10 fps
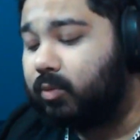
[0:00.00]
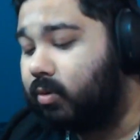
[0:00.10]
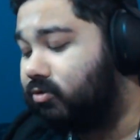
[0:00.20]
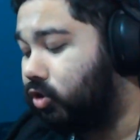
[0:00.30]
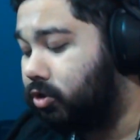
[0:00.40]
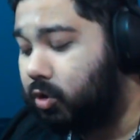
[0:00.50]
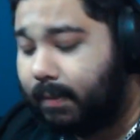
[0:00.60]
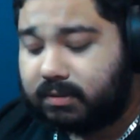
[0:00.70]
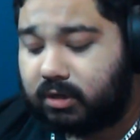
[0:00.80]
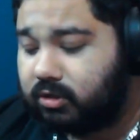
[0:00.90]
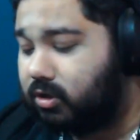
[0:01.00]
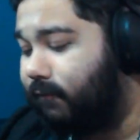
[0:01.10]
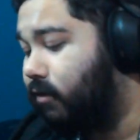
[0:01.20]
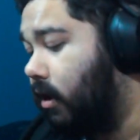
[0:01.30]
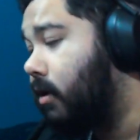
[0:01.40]
We've shot 2 episodes so
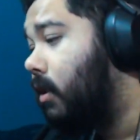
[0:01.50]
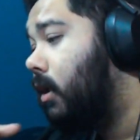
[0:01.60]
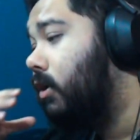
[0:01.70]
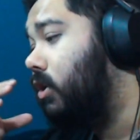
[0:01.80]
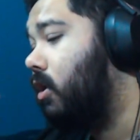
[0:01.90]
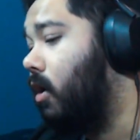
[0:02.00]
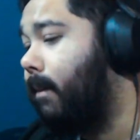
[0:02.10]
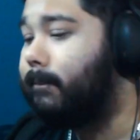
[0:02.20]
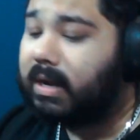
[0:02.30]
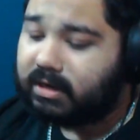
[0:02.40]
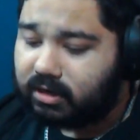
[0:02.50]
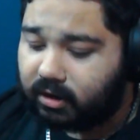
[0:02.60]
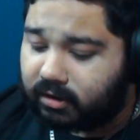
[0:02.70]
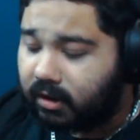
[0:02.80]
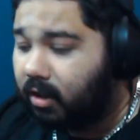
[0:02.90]
far, you know, but, you
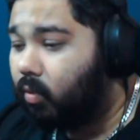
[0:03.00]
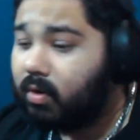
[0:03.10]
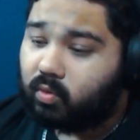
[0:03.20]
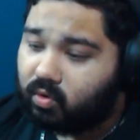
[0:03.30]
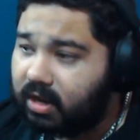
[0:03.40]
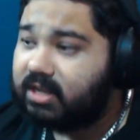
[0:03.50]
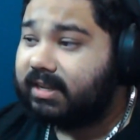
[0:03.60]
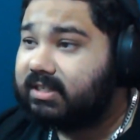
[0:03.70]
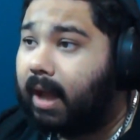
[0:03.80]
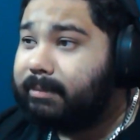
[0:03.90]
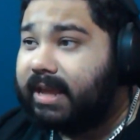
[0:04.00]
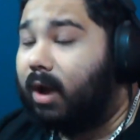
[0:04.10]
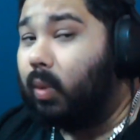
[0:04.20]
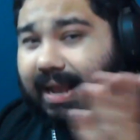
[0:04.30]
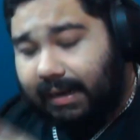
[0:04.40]
know, it's coming
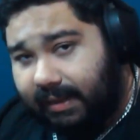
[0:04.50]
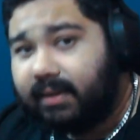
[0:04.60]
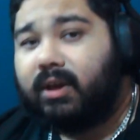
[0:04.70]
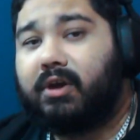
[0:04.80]
out weekly.